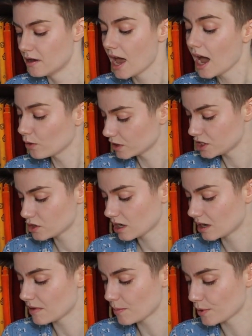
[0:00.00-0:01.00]
how did you
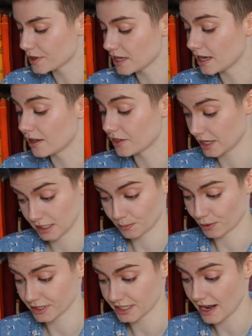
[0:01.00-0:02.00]
come up with Ianthe's
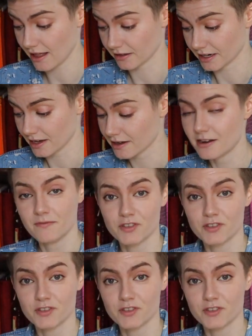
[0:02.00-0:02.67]
personality?